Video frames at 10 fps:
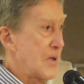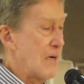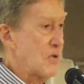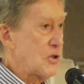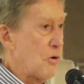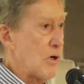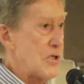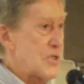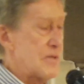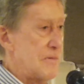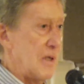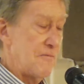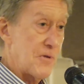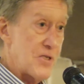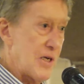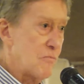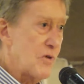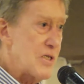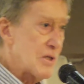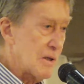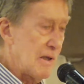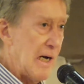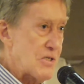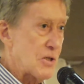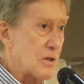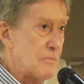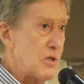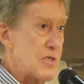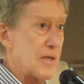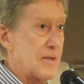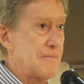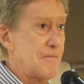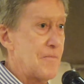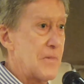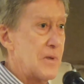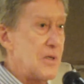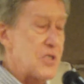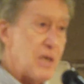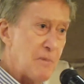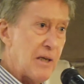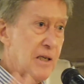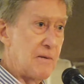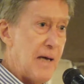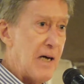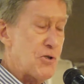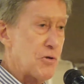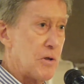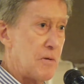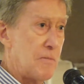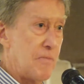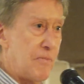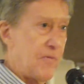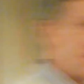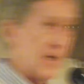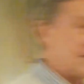covered courts, and for some reason classical music. It seemed like a natural fit.